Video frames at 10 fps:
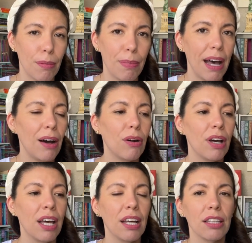about
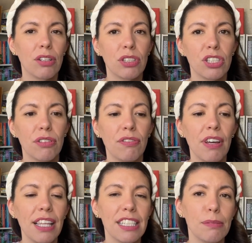the Christian
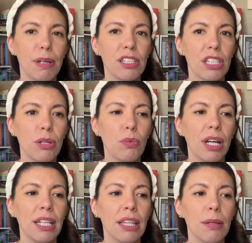faith, especially
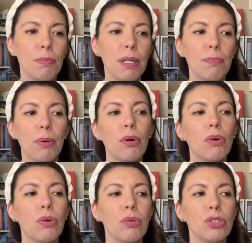when the
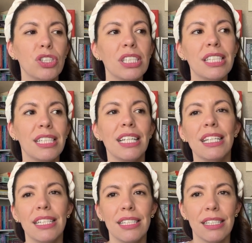people who she
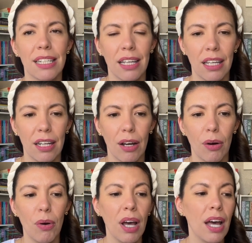sees, you
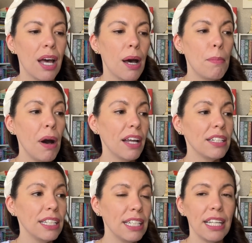know,
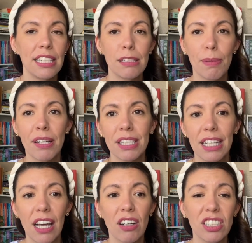modeling it,
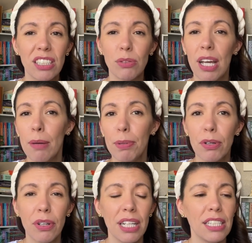espousing it, are just
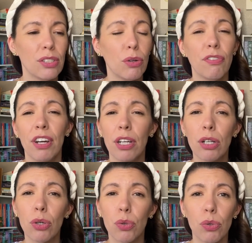hypocrites or very
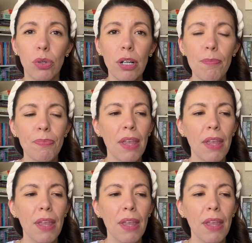cruel.